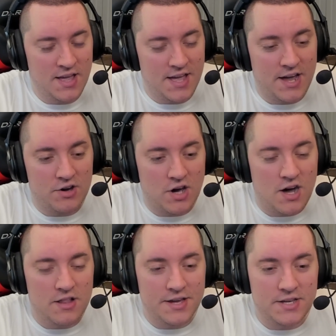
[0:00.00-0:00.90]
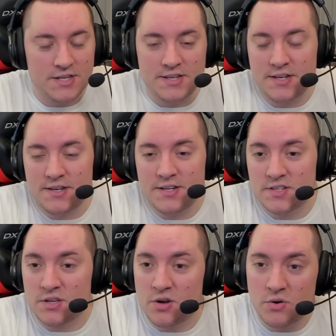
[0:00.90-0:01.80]
alcoholic, he
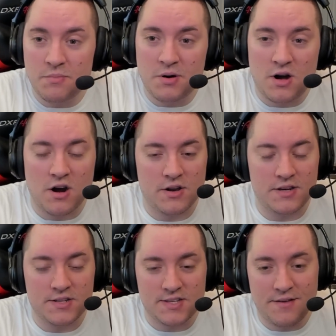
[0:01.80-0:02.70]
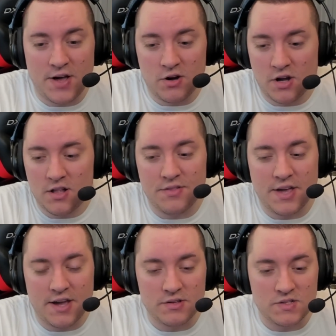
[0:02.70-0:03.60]
doesn't go to a bar. He doesn't have alcohol in the
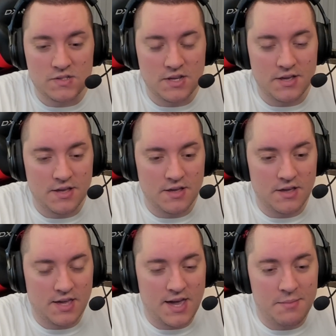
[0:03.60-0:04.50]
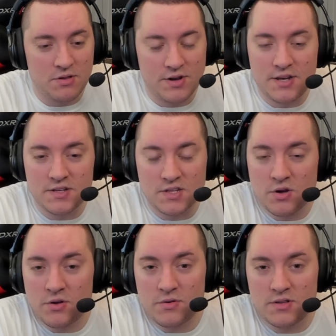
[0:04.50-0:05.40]
house. A gambler, he doesn't
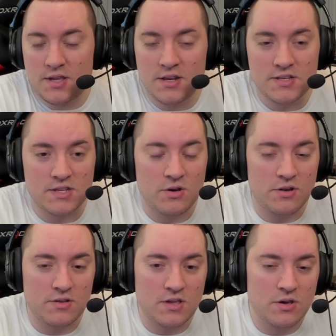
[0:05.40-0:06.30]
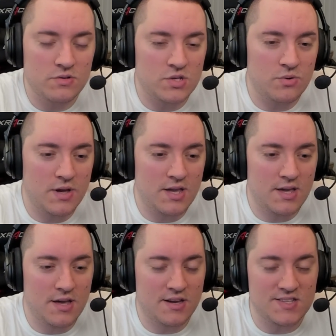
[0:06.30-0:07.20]
go to
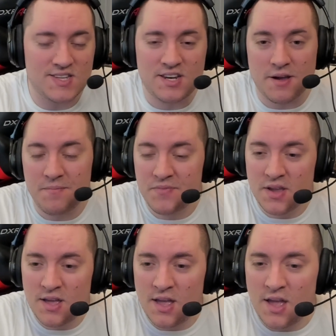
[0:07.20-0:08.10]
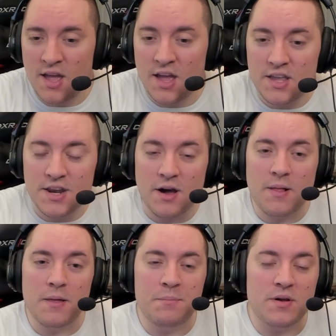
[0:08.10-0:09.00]
a casino.
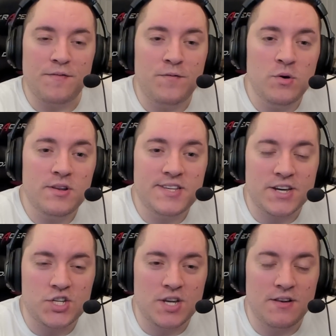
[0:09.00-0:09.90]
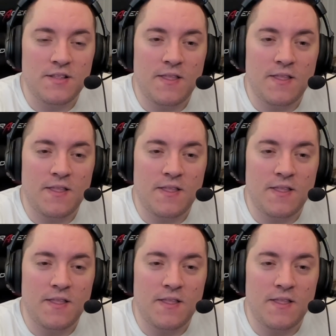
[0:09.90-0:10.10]
But a food addiction,